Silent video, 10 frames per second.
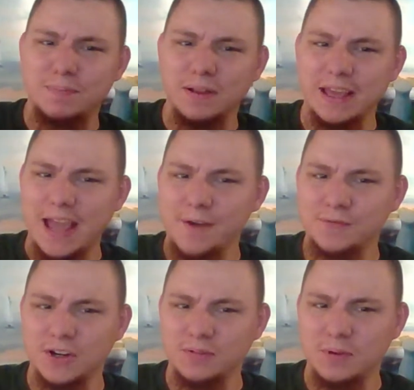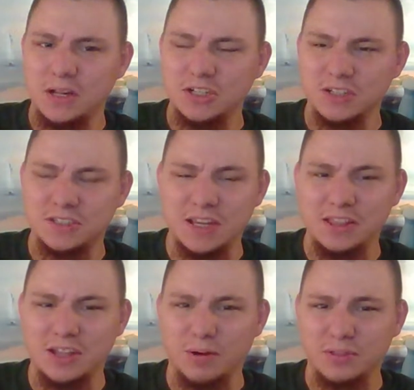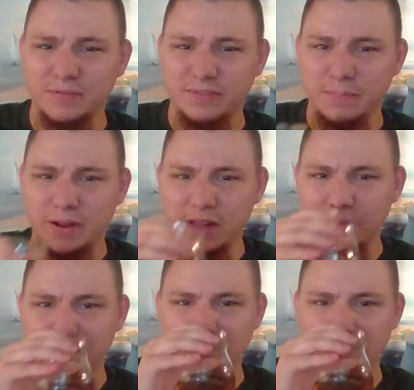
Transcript: but like after and just sitting there with it for a minute.